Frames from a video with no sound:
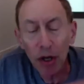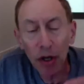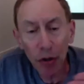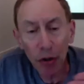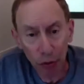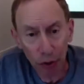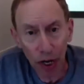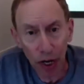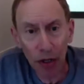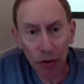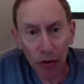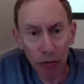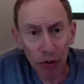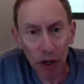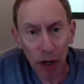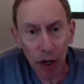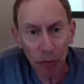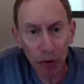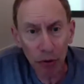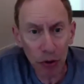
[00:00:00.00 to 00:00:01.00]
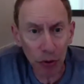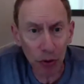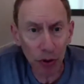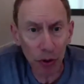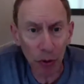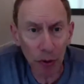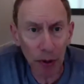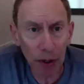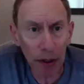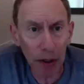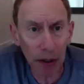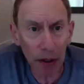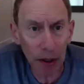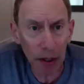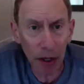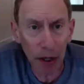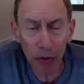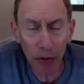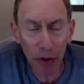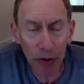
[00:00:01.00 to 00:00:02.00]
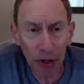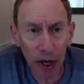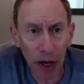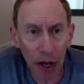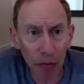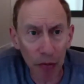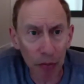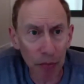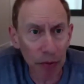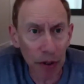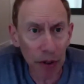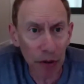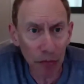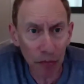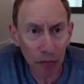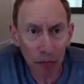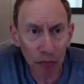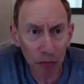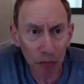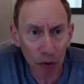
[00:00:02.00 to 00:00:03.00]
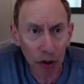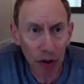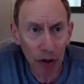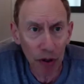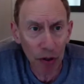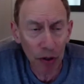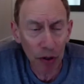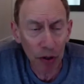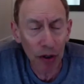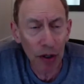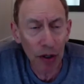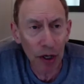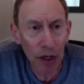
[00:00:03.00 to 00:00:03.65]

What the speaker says: create new chemistry curricula. And I thought that would be really good.